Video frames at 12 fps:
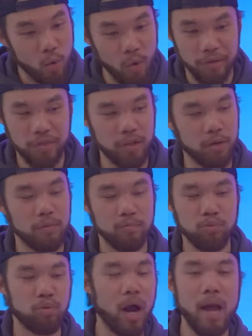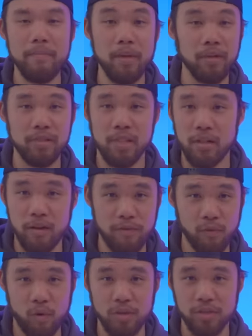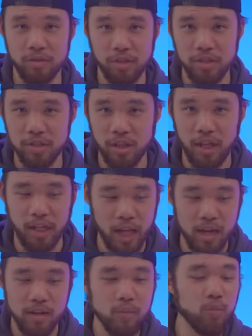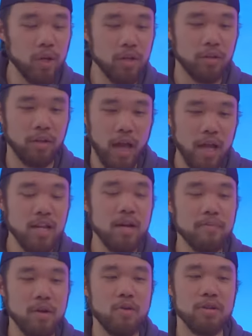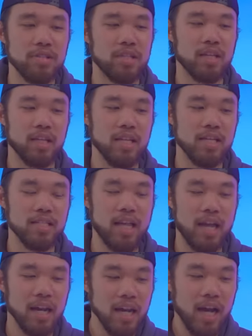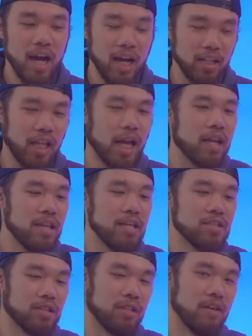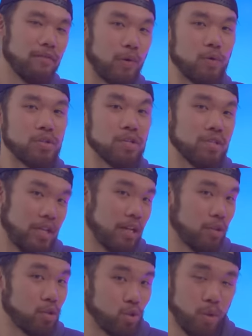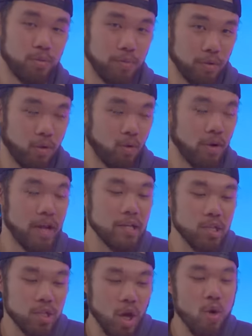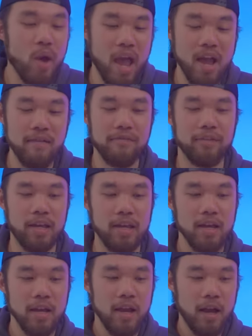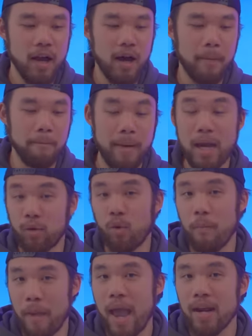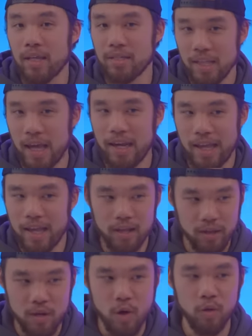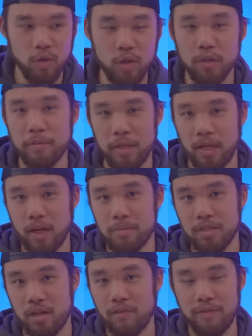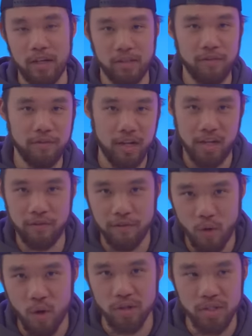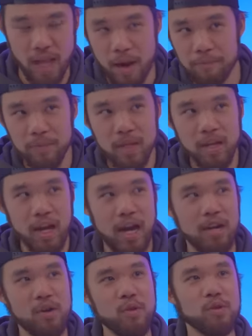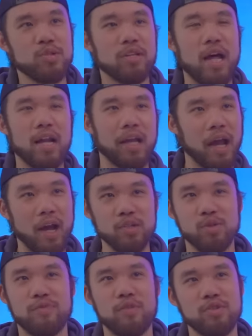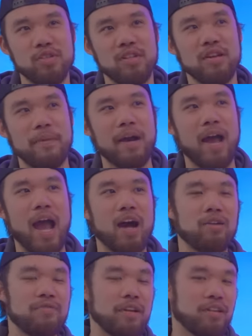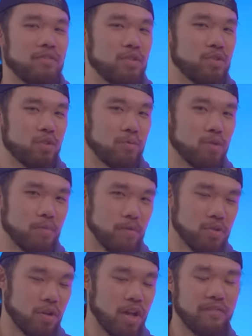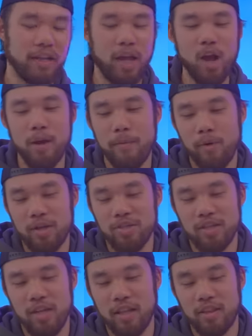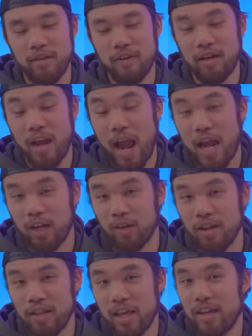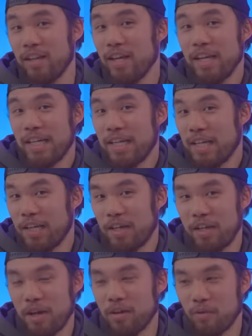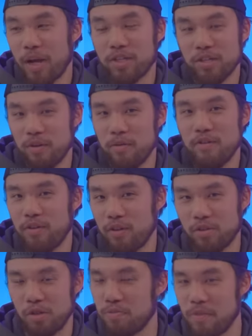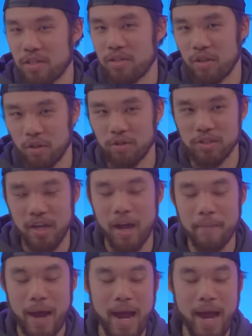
what their prime military force looks like. And what you'll end up noticing is that a lot of these elite forces, like the Stormtrooper Corps, is so heavily uh, micromanaged that it no longer becomes an effective fighting force. Now, I know there's a lot of controversy about how effective the stormtroopers are. You have like Obi-Wan saying that they're very accurate, and then, you know, the rest of the movie they're just missing the whole time.